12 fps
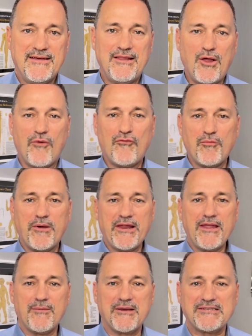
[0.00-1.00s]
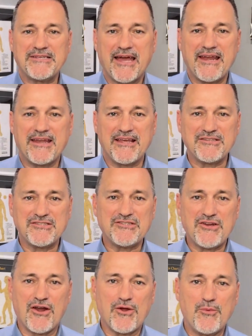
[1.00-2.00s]
Hello, everybody. I'm excited to get
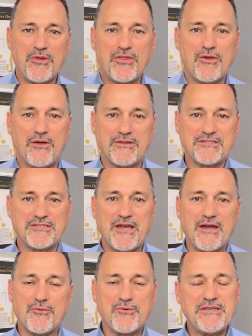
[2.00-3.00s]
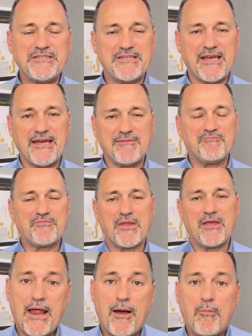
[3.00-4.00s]
started with you on this gut reset.
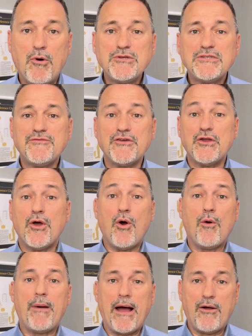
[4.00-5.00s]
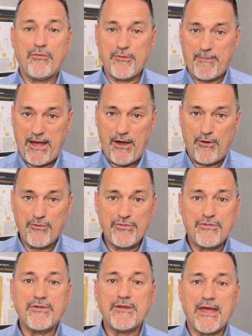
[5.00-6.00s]
Now, most of you know about the mouth
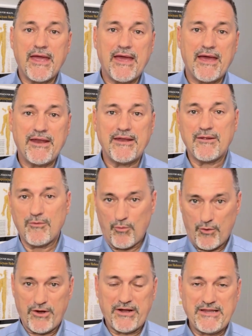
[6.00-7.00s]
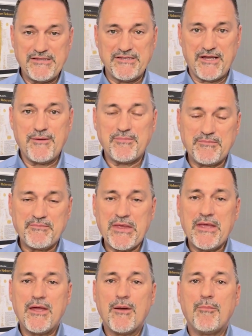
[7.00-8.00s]
and where it ends up,
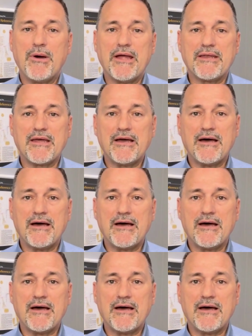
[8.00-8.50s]
but